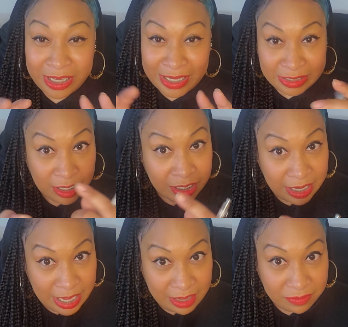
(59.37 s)
Yes, they're
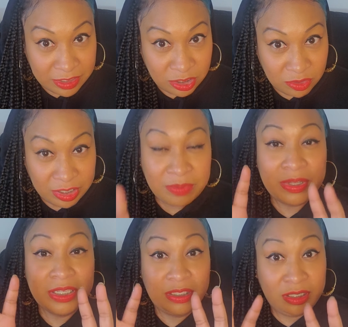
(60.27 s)
gonna have disagreements.